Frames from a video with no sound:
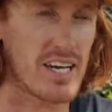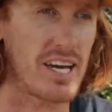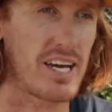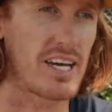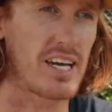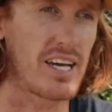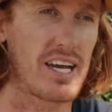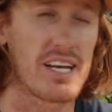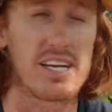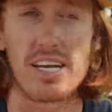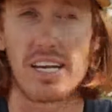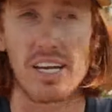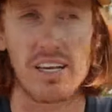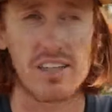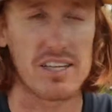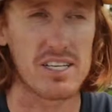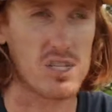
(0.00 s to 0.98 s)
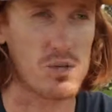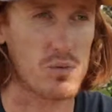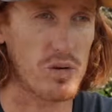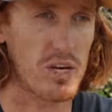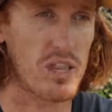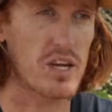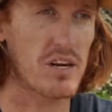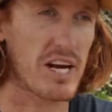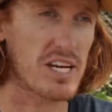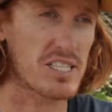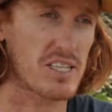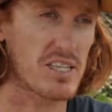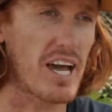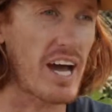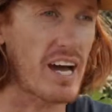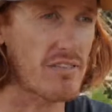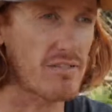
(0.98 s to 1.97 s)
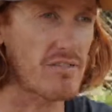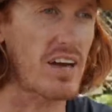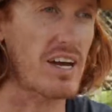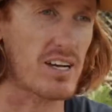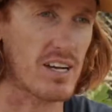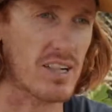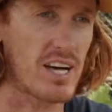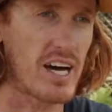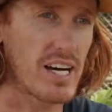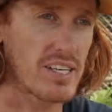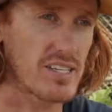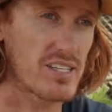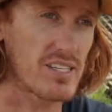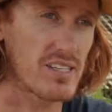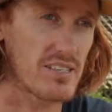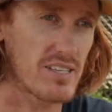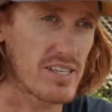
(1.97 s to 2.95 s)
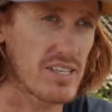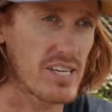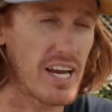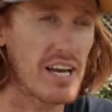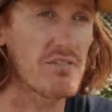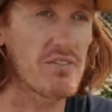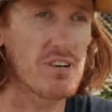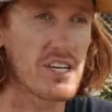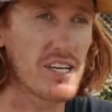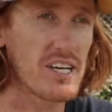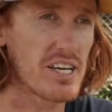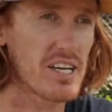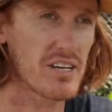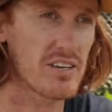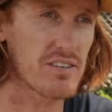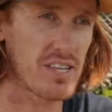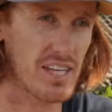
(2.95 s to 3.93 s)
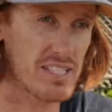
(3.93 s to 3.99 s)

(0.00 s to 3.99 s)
and English, where they actually have that class every year.